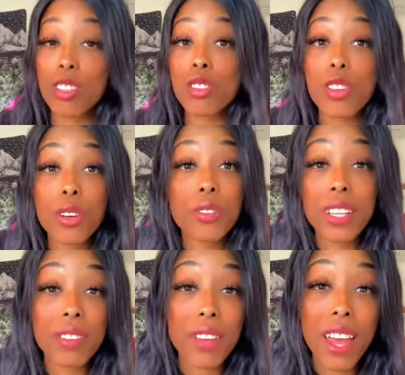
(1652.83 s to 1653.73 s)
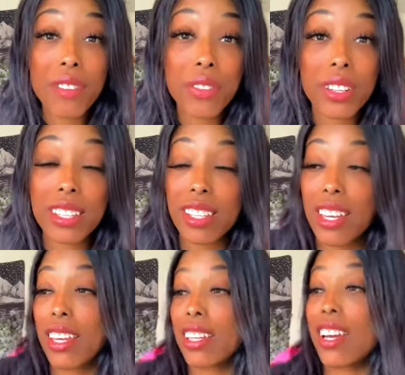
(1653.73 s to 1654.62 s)
deserving of
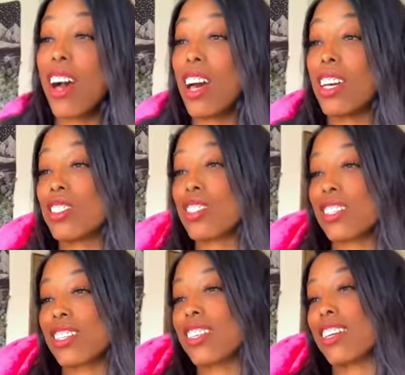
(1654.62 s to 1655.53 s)
everything. Gosh.